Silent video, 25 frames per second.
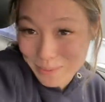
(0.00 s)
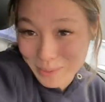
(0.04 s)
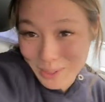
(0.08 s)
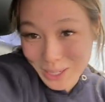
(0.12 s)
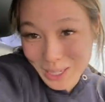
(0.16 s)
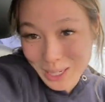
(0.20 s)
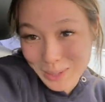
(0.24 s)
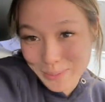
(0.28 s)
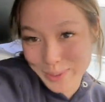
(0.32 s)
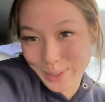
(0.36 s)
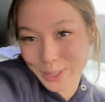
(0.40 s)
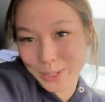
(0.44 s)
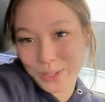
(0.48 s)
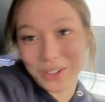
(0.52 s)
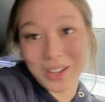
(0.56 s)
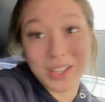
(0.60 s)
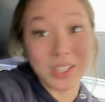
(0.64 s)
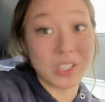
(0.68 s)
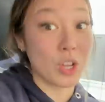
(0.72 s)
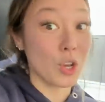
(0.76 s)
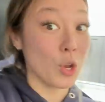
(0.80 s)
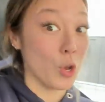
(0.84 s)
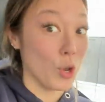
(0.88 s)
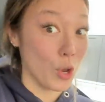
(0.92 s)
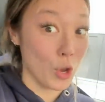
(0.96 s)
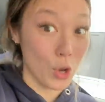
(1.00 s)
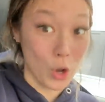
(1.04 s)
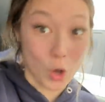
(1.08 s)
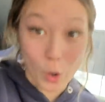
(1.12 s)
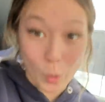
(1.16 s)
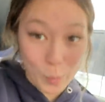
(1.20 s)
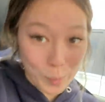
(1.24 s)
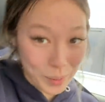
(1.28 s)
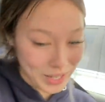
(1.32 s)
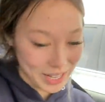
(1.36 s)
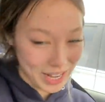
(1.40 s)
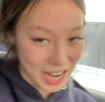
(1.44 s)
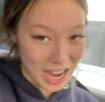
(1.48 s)
kitty patooties?
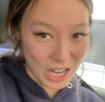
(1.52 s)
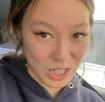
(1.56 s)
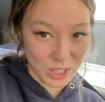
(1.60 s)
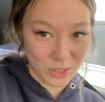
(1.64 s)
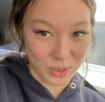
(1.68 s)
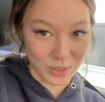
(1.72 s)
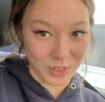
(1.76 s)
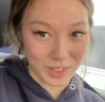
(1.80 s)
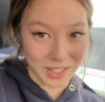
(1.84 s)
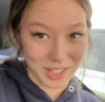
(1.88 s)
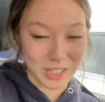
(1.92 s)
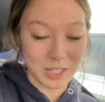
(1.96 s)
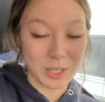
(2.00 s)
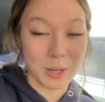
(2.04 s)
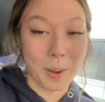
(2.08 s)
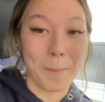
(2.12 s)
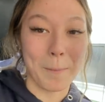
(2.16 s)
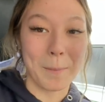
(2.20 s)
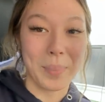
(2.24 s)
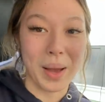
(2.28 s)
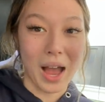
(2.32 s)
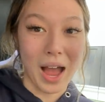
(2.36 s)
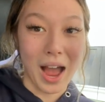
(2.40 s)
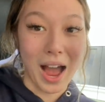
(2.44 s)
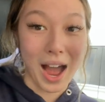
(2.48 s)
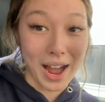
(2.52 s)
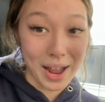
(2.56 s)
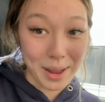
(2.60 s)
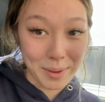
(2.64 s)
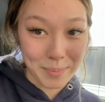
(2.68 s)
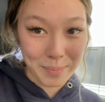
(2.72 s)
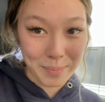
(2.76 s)
Nobody asked for this, but I'm